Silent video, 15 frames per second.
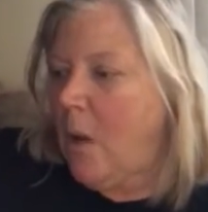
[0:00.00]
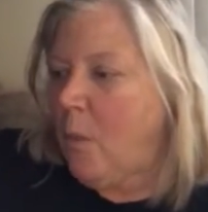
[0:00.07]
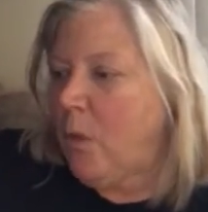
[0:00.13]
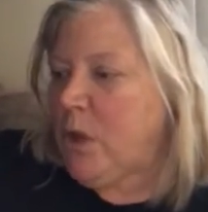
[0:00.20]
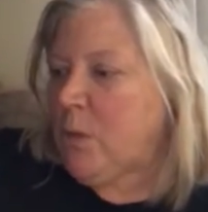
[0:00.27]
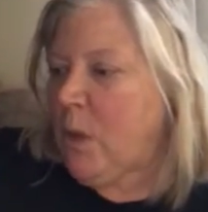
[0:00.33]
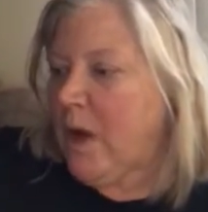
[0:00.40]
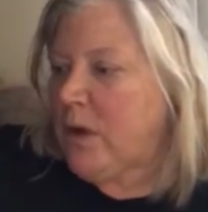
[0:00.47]

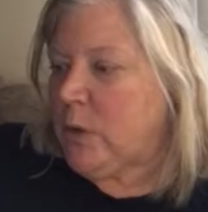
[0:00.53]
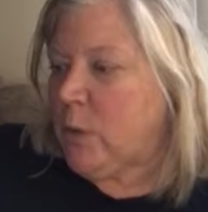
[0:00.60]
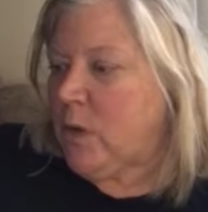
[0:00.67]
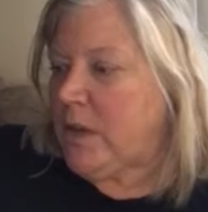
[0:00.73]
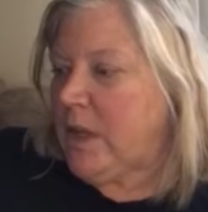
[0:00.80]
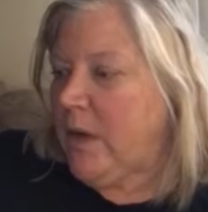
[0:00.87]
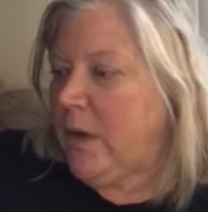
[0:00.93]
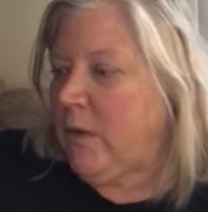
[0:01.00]
Which water
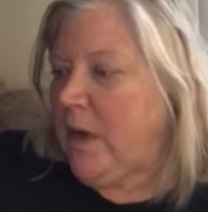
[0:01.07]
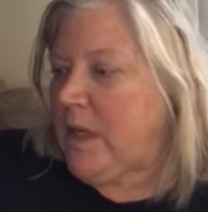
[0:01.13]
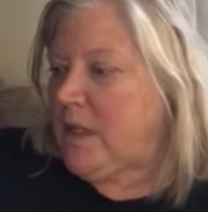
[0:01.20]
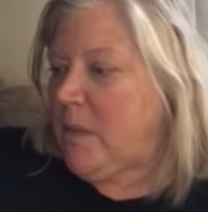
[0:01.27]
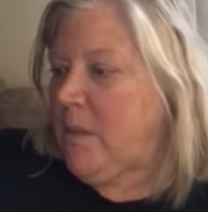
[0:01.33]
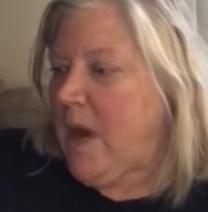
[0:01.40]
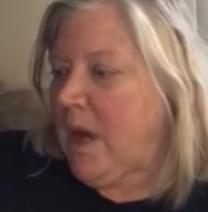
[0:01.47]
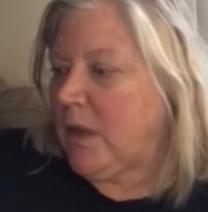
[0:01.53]
source had the greatest
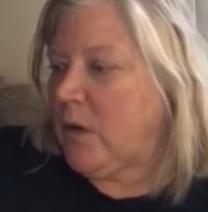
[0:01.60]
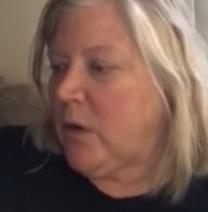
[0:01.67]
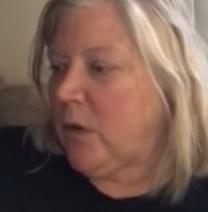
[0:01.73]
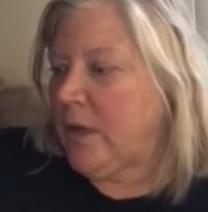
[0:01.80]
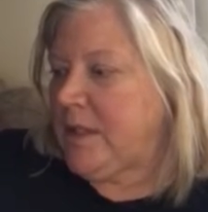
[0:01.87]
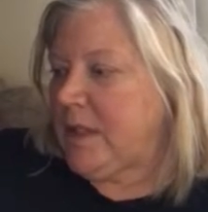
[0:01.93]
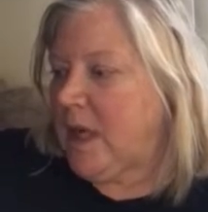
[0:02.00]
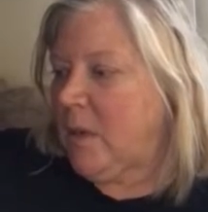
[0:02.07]
impact on
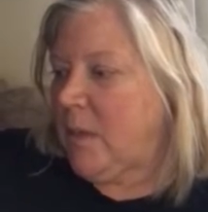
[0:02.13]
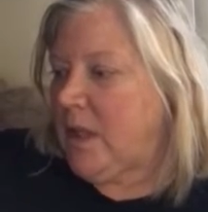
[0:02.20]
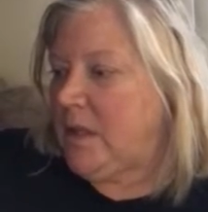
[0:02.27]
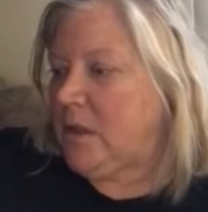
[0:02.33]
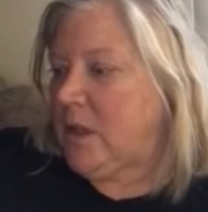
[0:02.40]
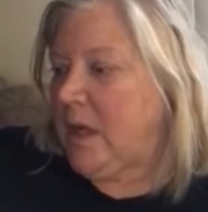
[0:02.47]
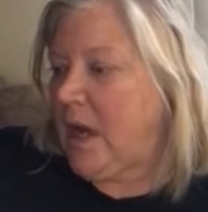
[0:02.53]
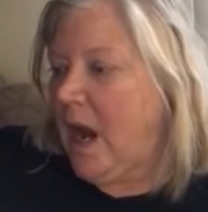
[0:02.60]
early
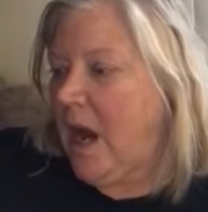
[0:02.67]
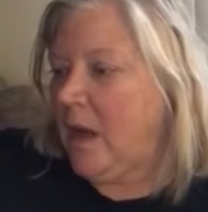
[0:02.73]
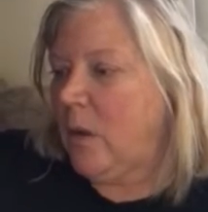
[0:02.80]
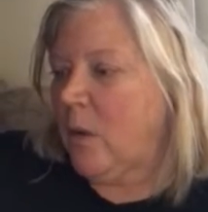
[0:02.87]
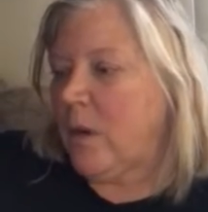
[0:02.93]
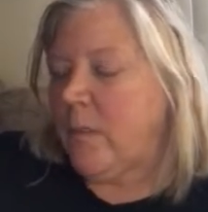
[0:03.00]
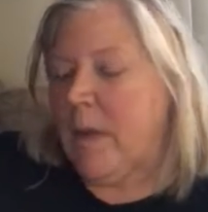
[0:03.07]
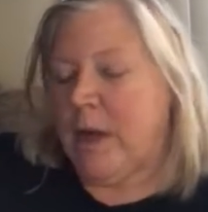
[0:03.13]
settlements, the Nile
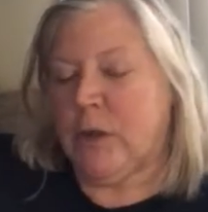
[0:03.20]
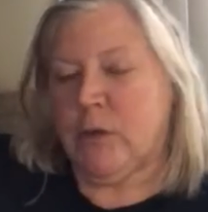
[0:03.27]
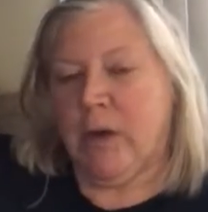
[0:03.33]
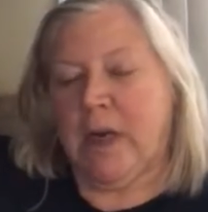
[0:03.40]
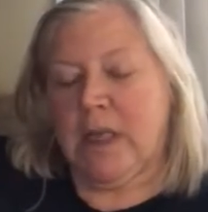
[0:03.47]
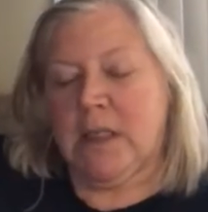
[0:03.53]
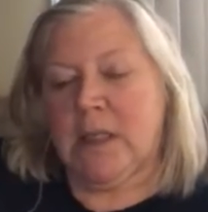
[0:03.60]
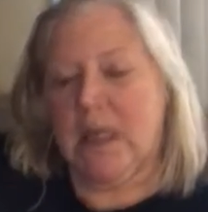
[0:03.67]
or the
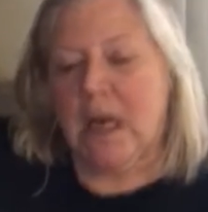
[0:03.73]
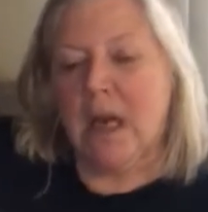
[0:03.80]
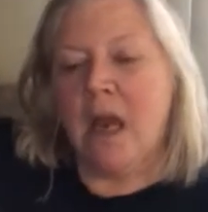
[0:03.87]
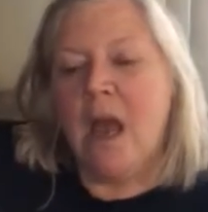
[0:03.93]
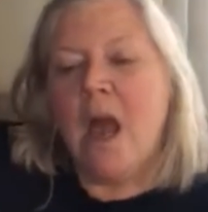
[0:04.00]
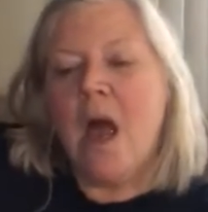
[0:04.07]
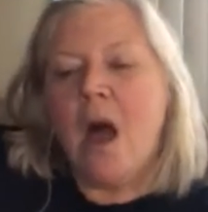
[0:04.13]
Mediterranean Sea?